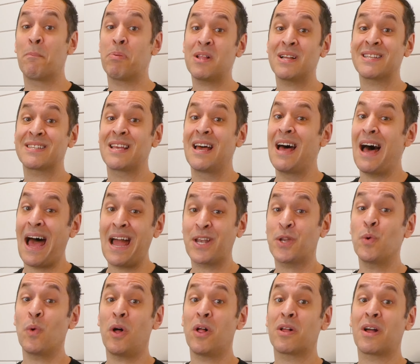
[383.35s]
Plus, I
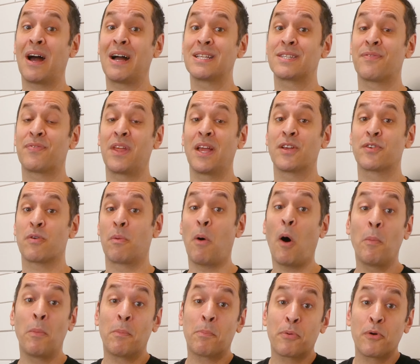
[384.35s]
do all kinds of things from
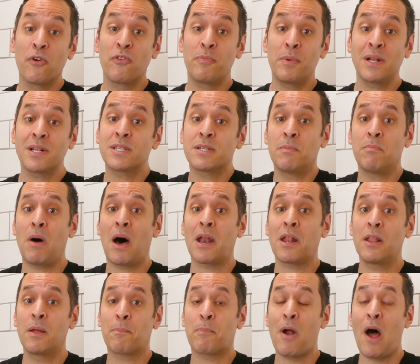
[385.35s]
home improvement to
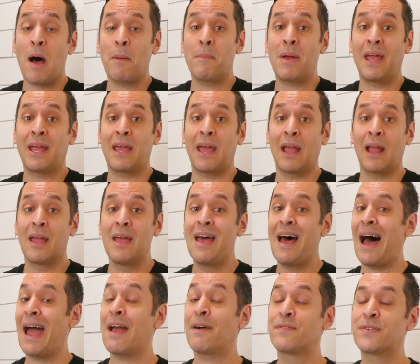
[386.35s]
model and prop making.
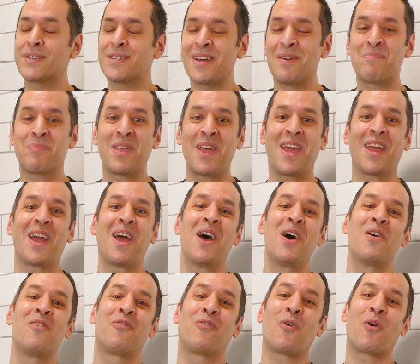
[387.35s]
I have something
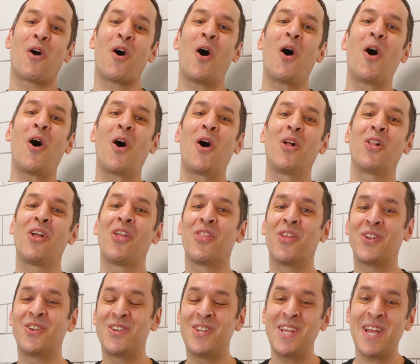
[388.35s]
for all
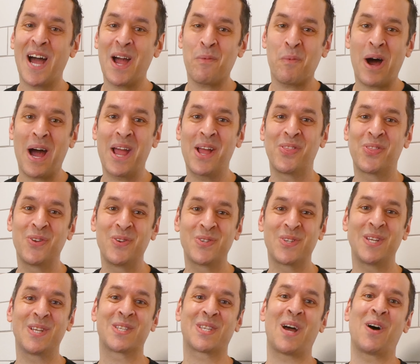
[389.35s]
the DIY
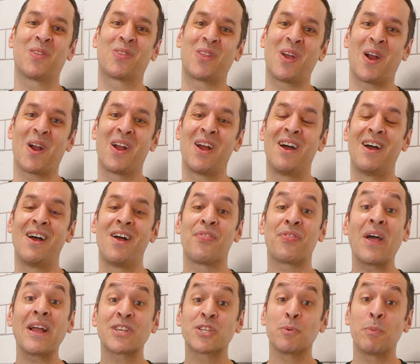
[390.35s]
enthusiasts out there.
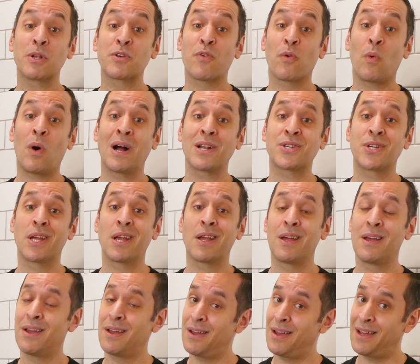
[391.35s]
Thanks so much for watching,
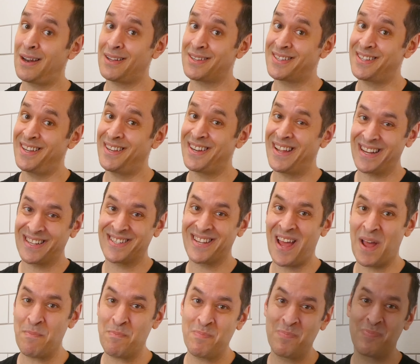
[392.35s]
and I'll see you next
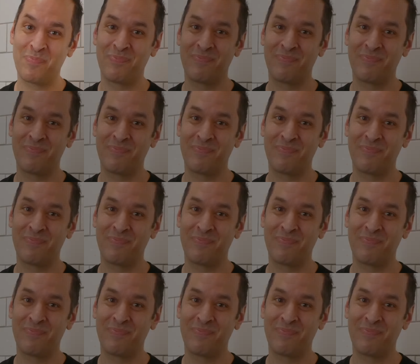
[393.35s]
time.